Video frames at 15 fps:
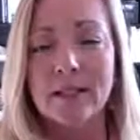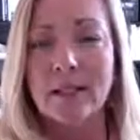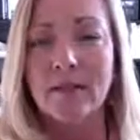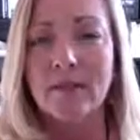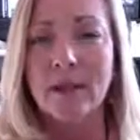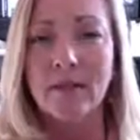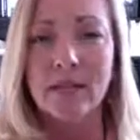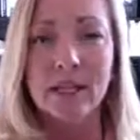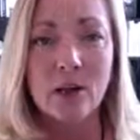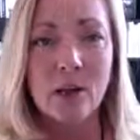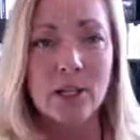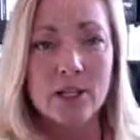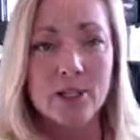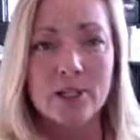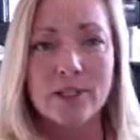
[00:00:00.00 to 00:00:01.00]
And if you have any
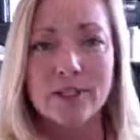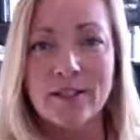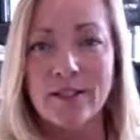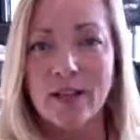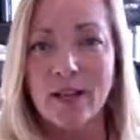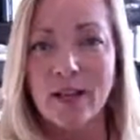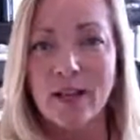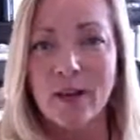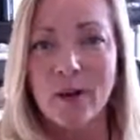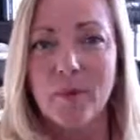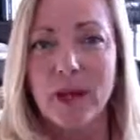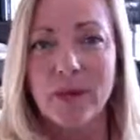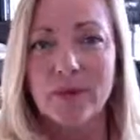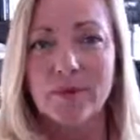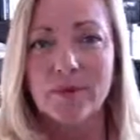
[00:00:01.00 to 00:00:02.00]
questions
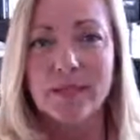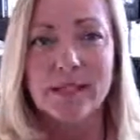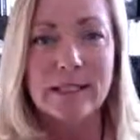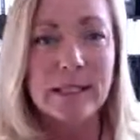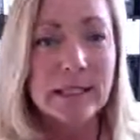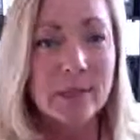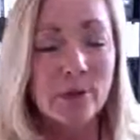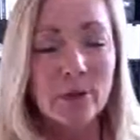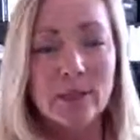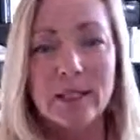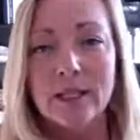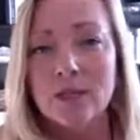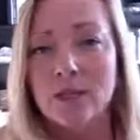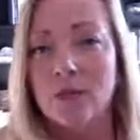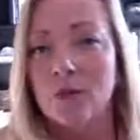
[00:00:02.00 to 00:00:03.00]
about seeding your
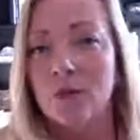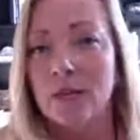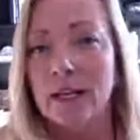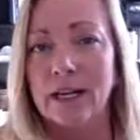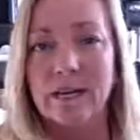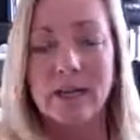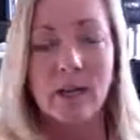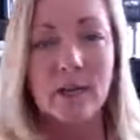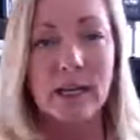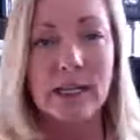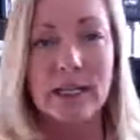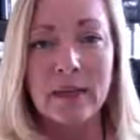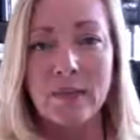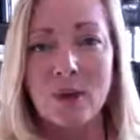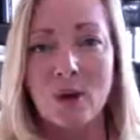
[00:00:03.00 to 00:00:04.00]
list or anything about
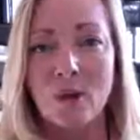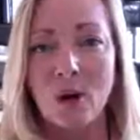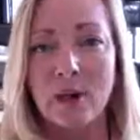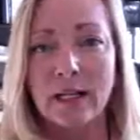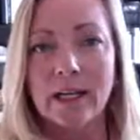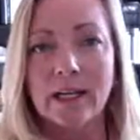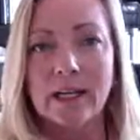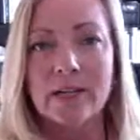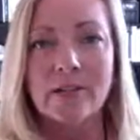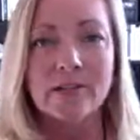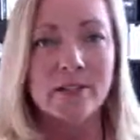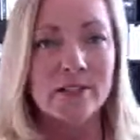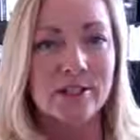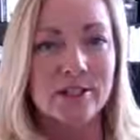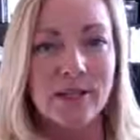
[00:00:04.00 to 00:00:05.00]
email marketing,
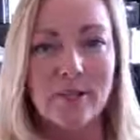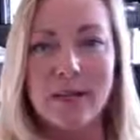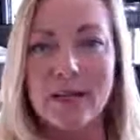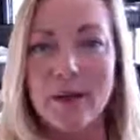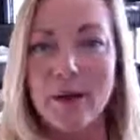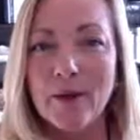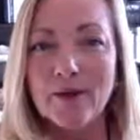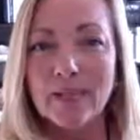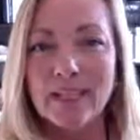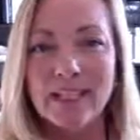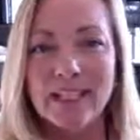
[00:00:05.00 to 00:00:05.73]
just let me know.